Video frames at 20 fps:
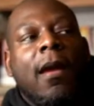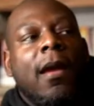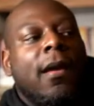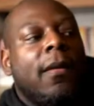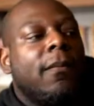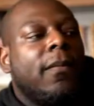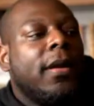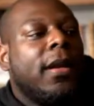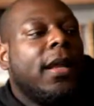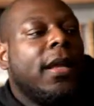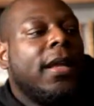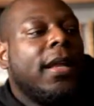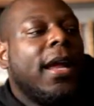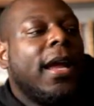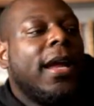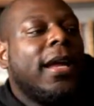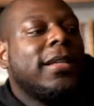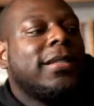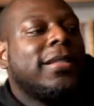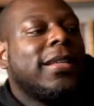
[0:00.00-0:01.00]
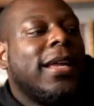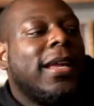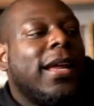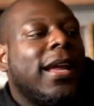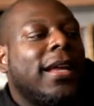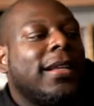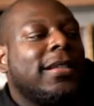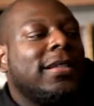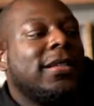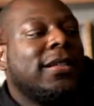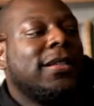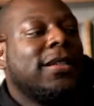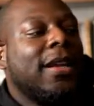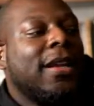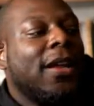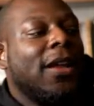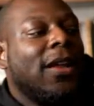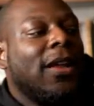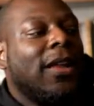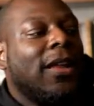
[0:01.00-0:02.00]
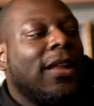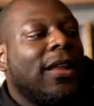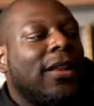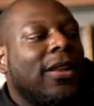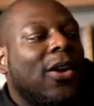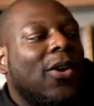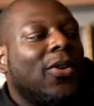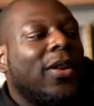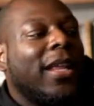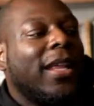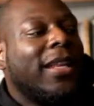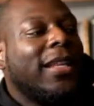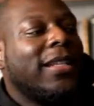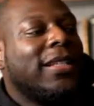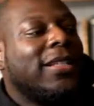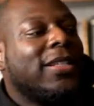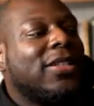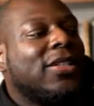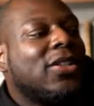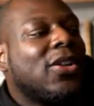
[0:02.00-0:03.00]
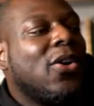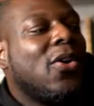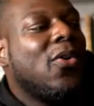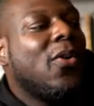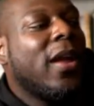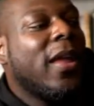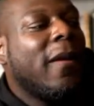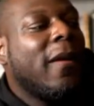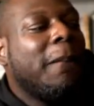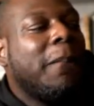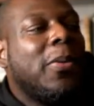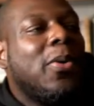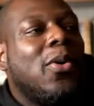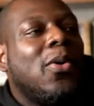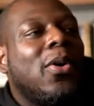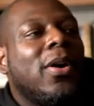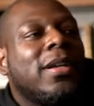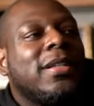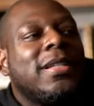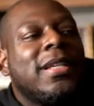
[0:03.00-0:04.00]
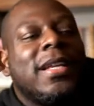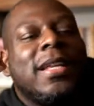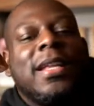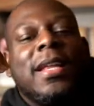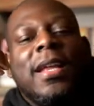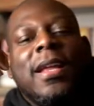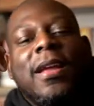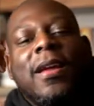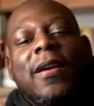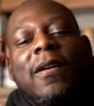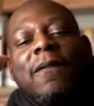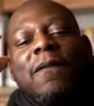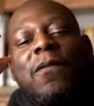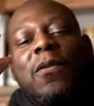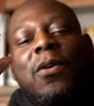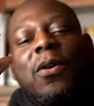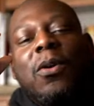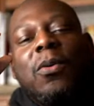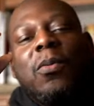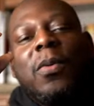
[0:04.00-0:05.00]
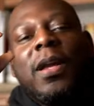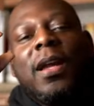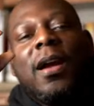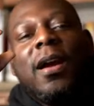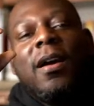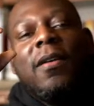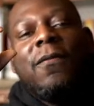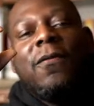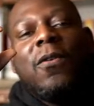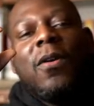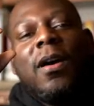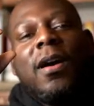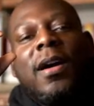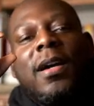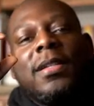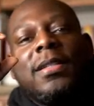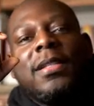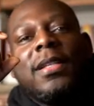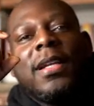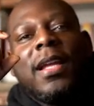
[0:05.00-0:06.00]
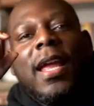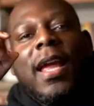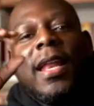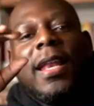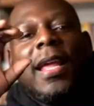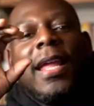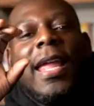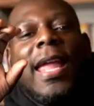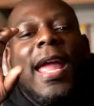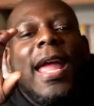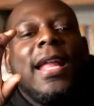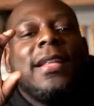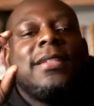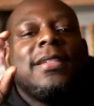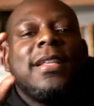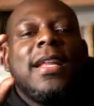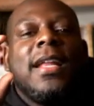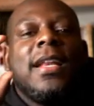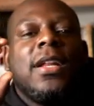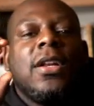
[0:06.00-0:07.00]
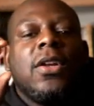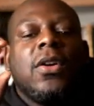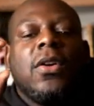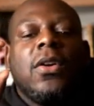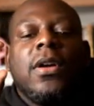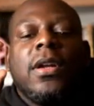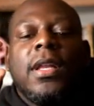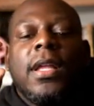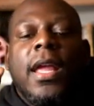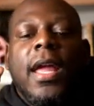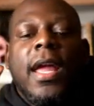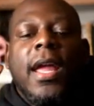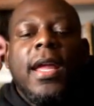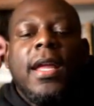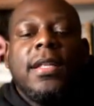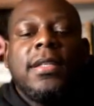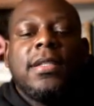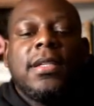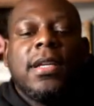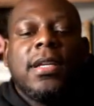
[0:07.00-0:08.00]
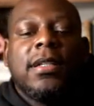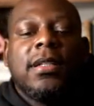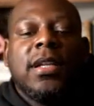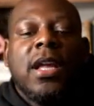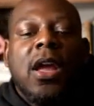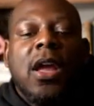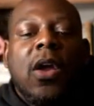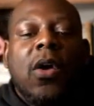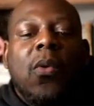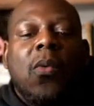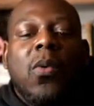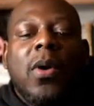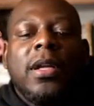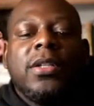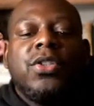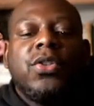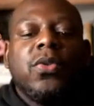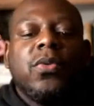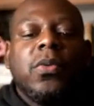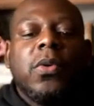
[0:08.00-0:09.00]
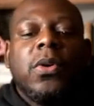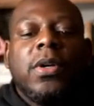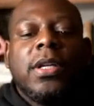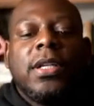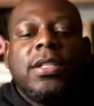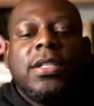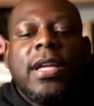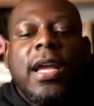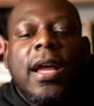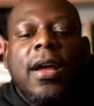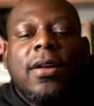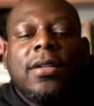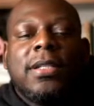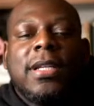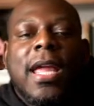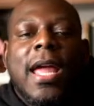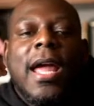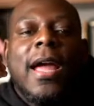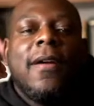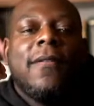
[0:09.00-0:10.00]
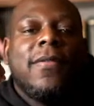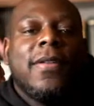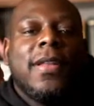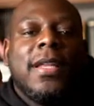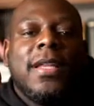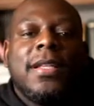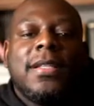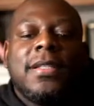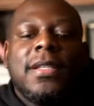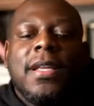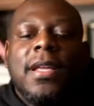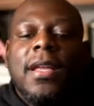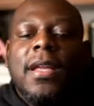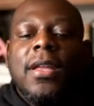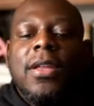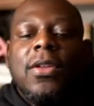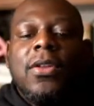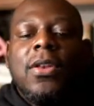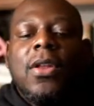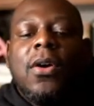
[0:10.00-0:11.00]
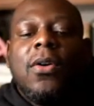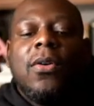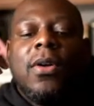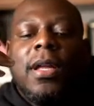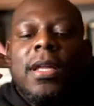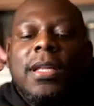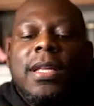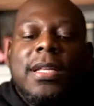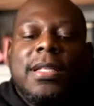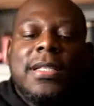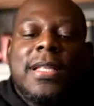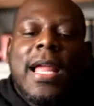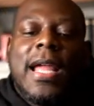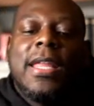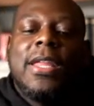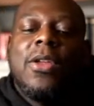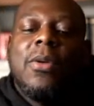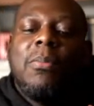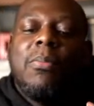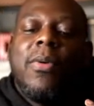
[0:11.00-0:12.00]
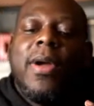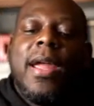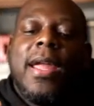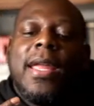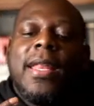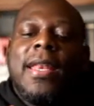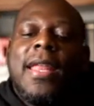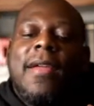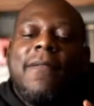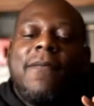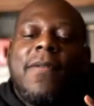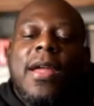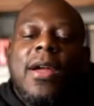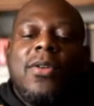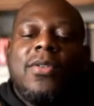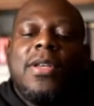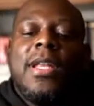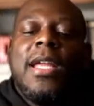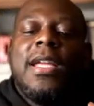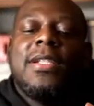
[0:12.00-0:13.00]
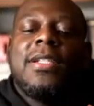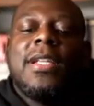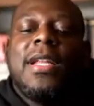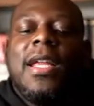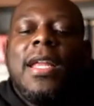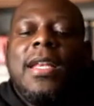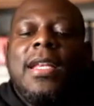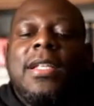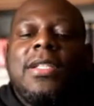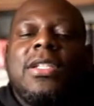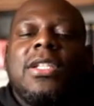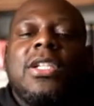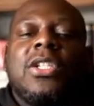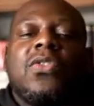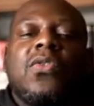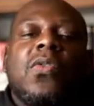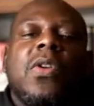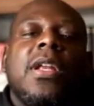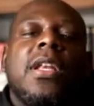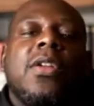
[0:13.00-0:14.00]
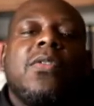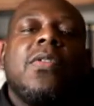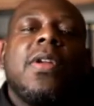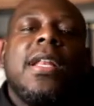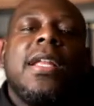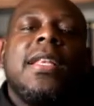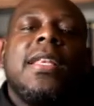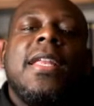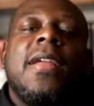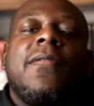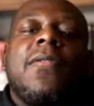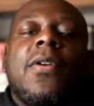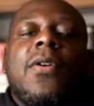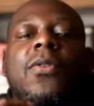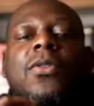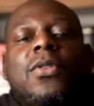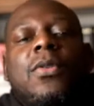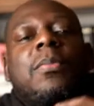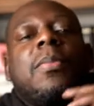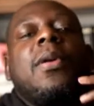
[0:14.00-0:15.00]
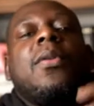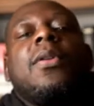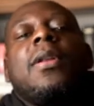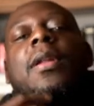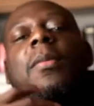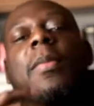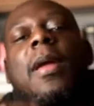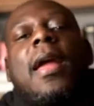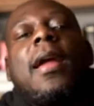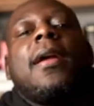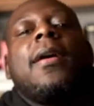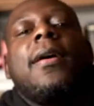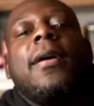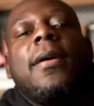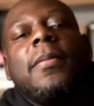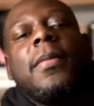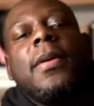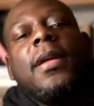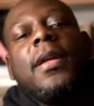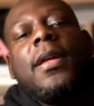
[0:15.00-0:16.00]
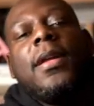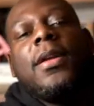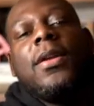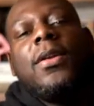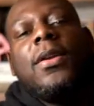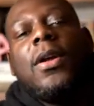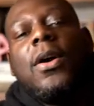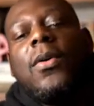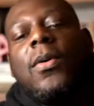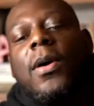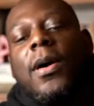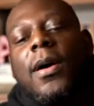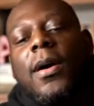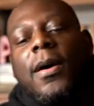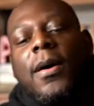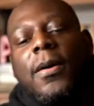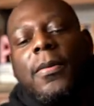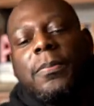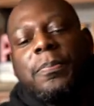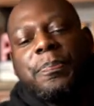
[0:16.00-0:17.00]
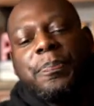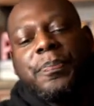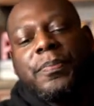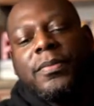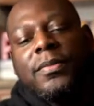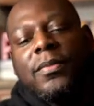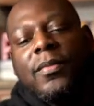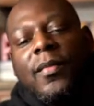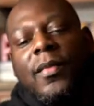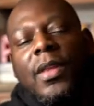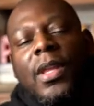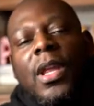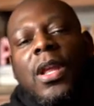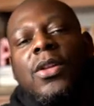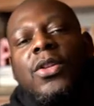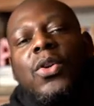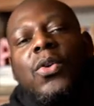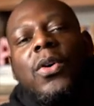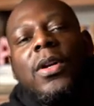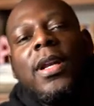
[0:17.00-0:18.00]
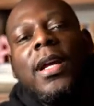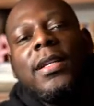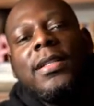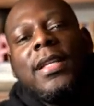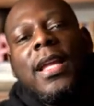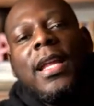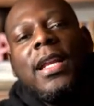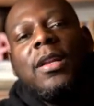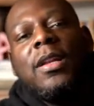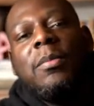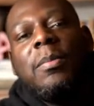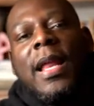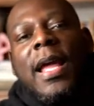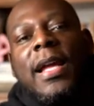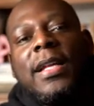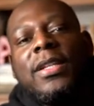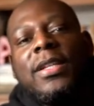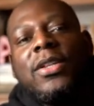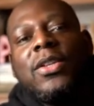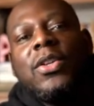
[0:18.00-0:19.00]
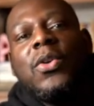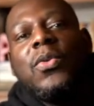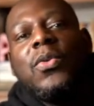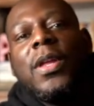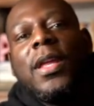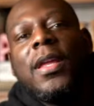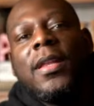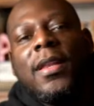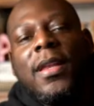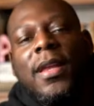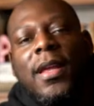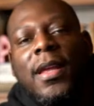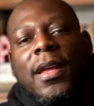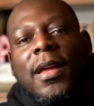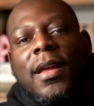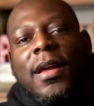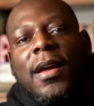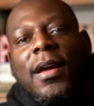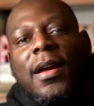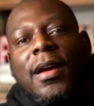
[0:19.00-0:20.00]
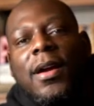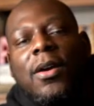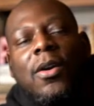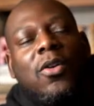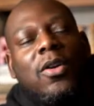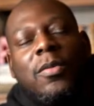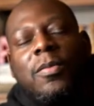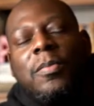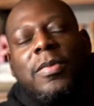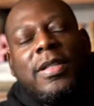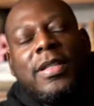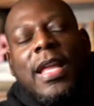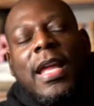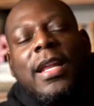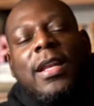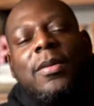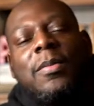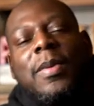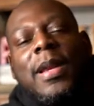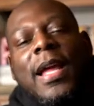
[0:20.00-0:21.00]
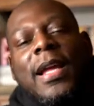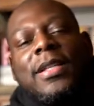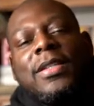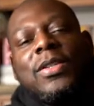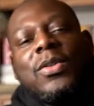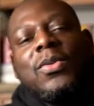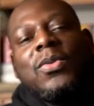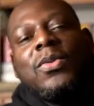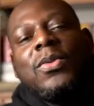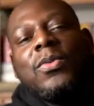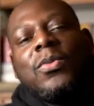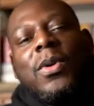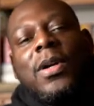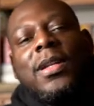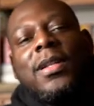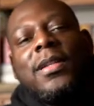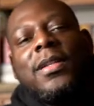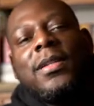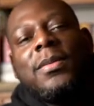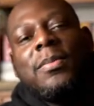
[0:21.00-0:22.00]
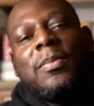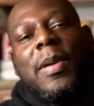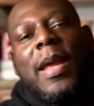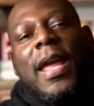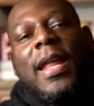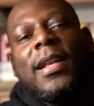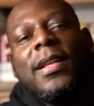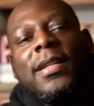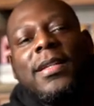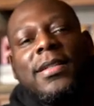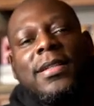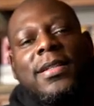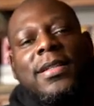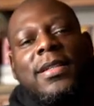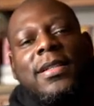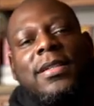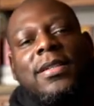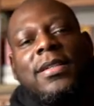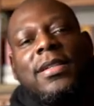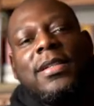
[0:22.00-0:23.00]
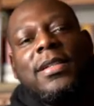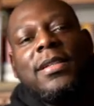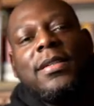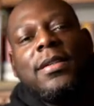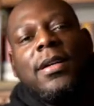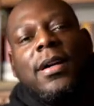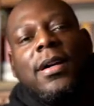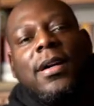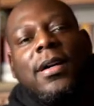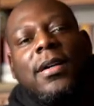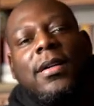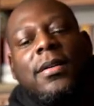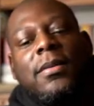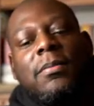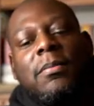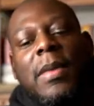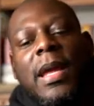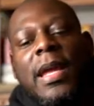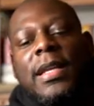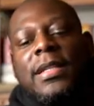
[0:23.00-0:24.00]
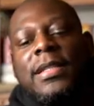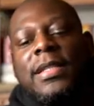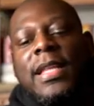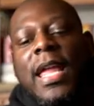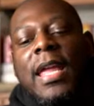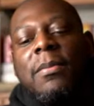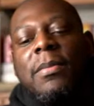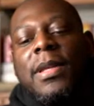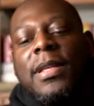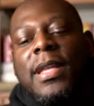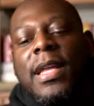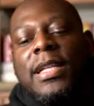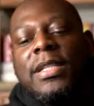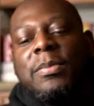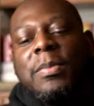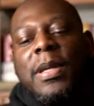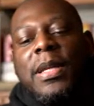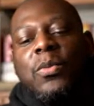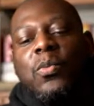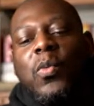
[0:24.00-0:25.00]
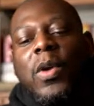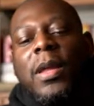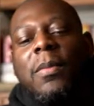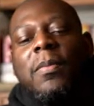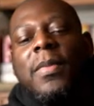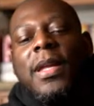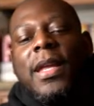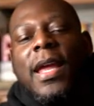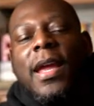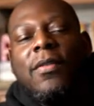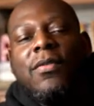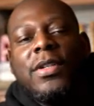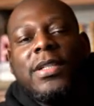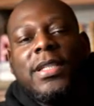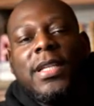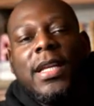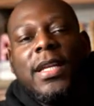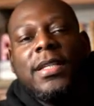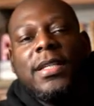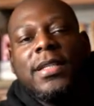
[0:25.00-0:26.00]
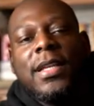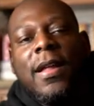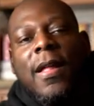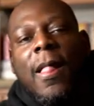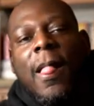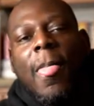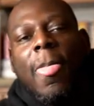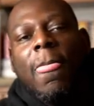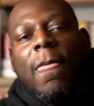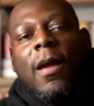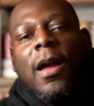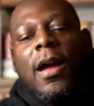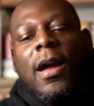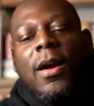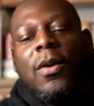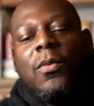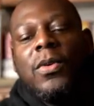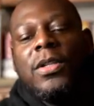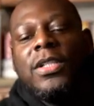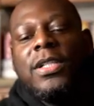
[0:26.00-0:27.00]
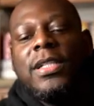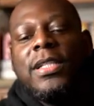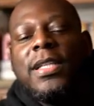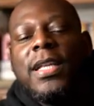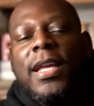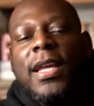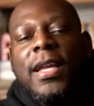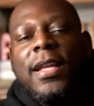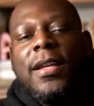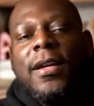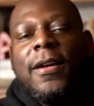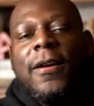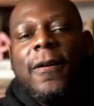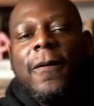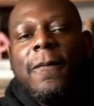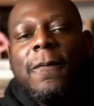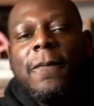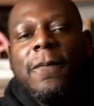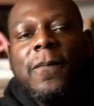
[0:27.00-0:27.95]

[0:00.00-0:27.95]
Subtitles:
But in hindsight, I just know that it's so important for us to kind of catch that at an early age, because once you ruin a child's confidence, it's like you're breaking that foundation, and it's just really, really difficult to build it back up. During our State of the Black Union, or State of the Black Student, one of the panelists, she made a statement that's been with me ever since, when she said